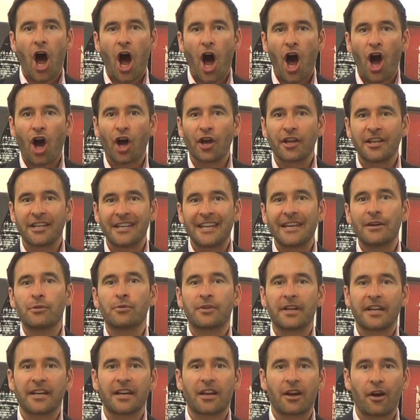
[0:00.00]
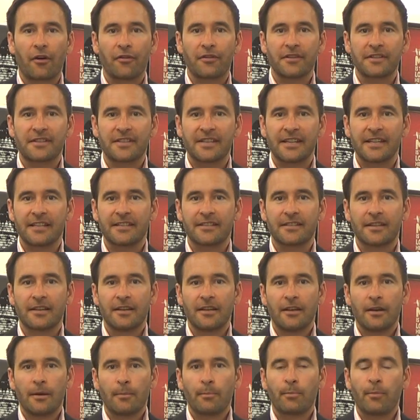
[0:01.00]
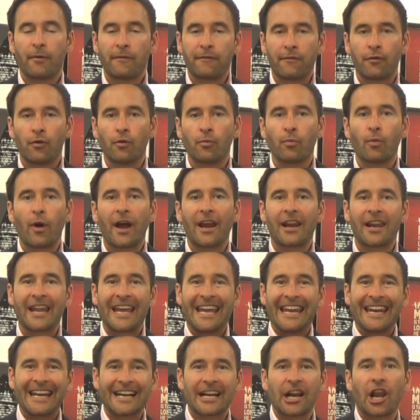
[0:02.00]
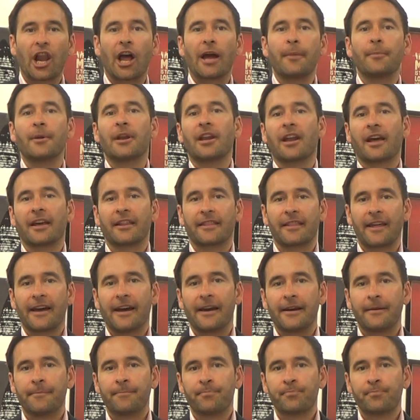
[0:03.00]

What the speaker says: high-yielding currencies perform well in a climate like that.